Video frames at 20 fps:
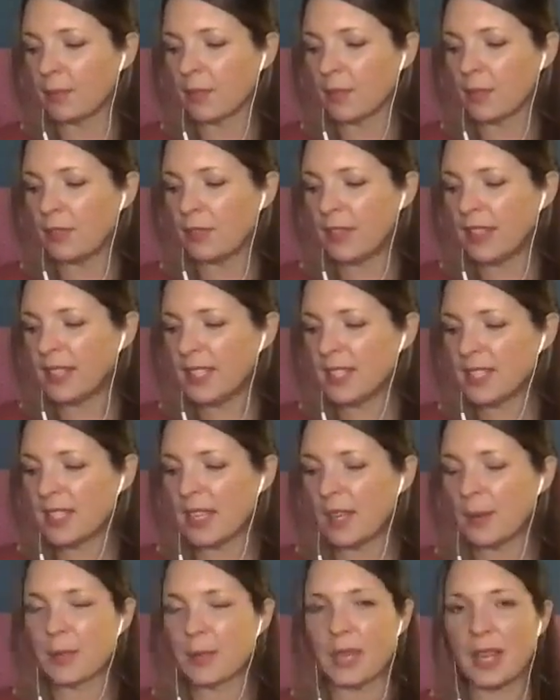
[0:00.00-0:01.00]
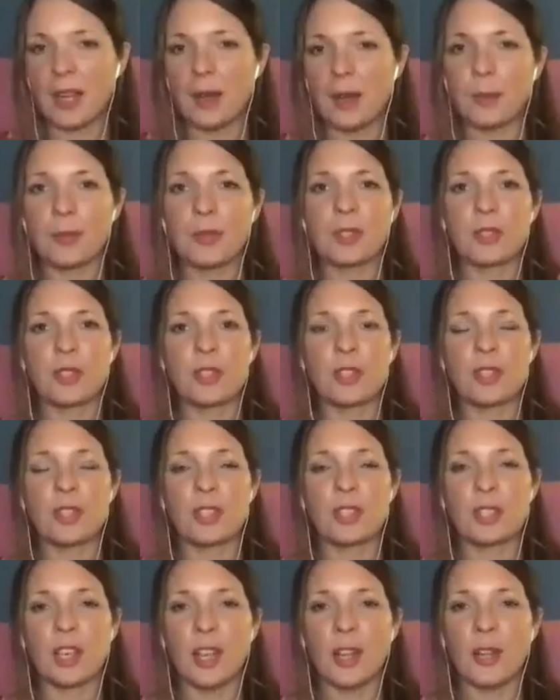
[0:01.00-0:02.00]
frankincense helps to
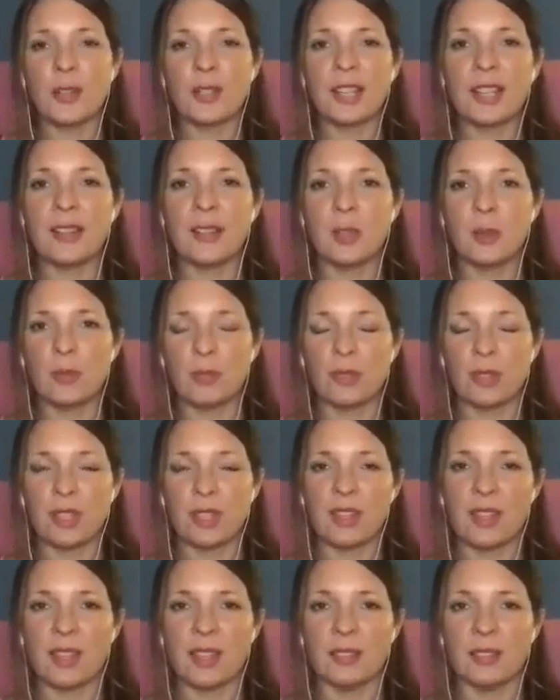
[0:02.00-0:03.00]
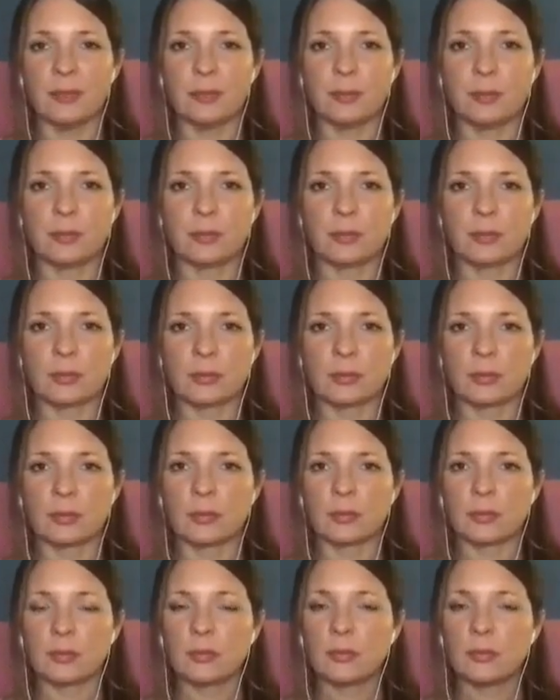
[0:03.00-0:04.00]
slow down the breathing.
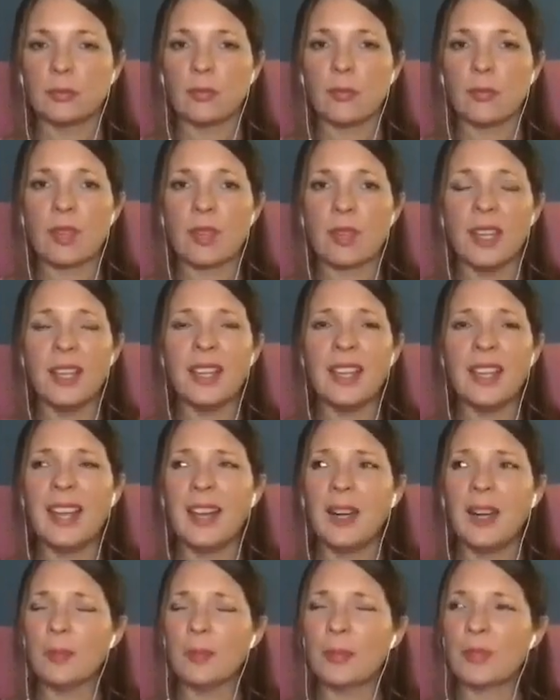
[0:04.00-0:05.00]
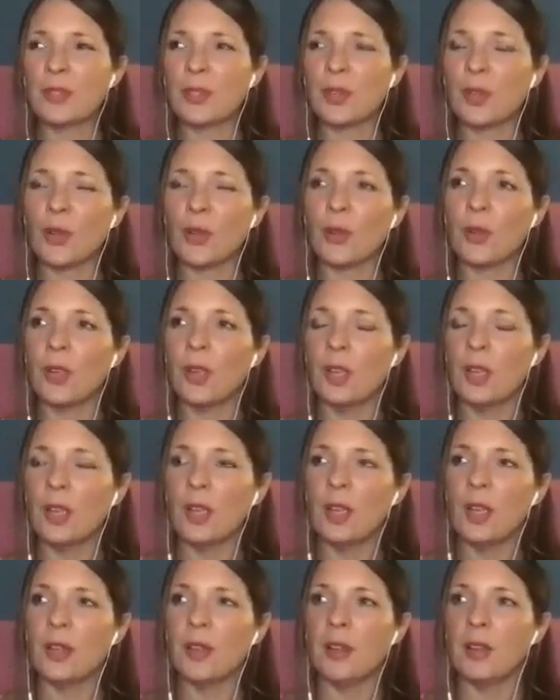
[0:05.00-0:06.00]
It helps to
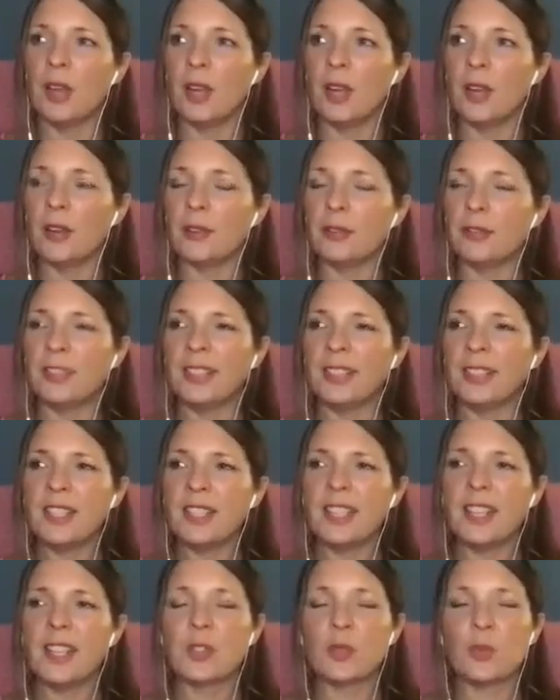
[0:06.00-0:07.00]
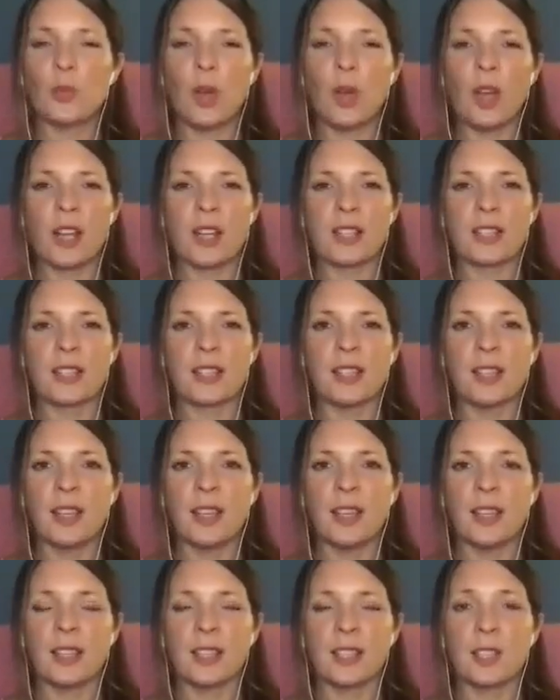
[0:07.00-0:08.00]
frankincense works
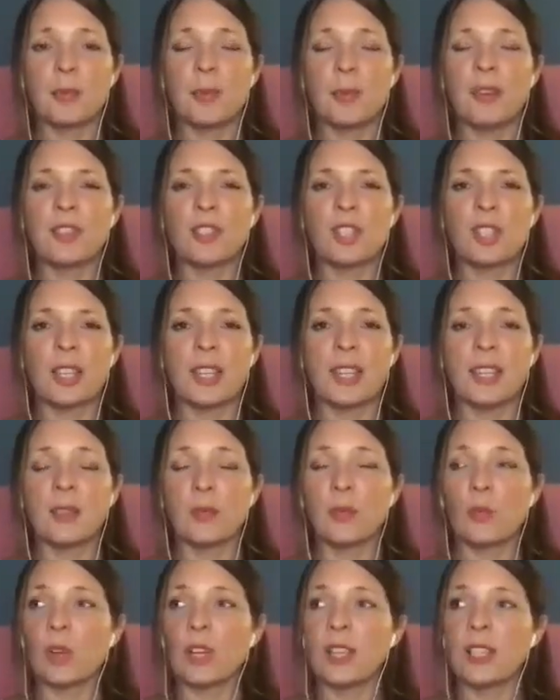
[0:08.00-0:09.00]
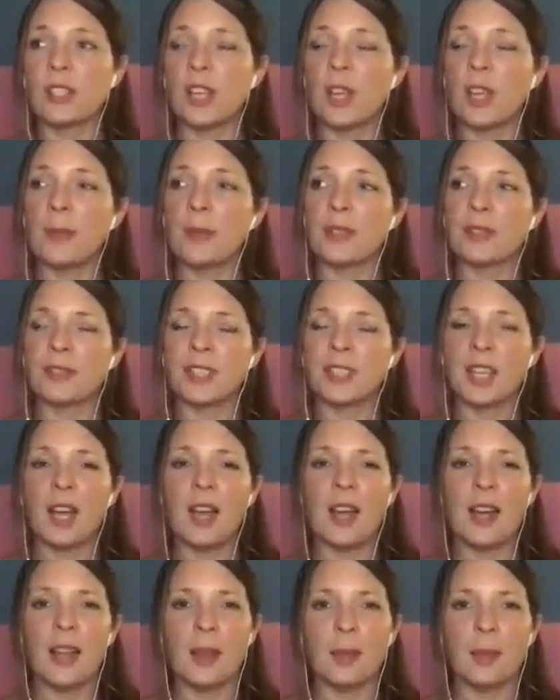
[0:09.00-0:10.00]
spiritually in terms of
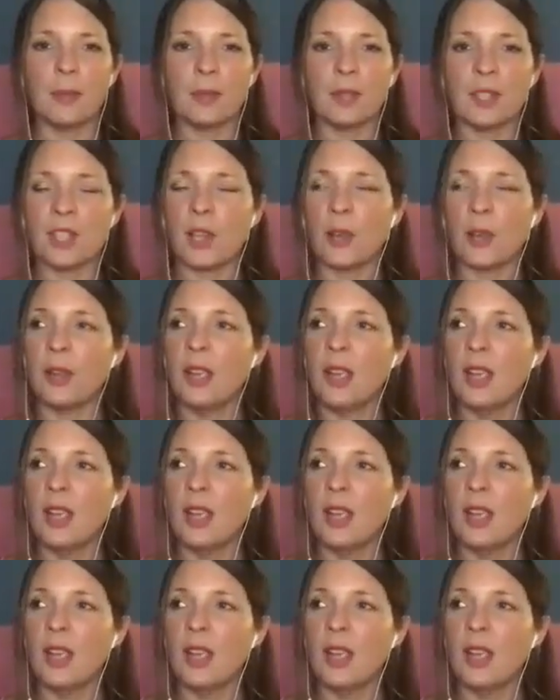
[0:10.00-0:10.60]
time. So